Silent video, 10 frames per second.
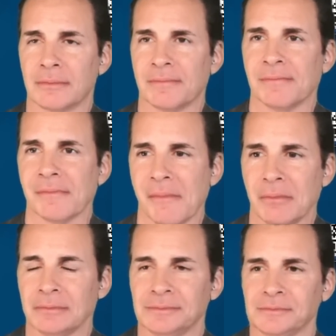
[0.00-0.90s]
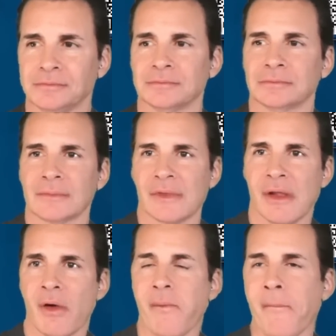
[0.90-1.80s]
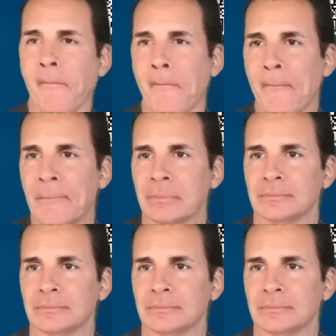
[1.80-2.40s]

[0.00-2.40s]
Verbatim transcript: which was unable to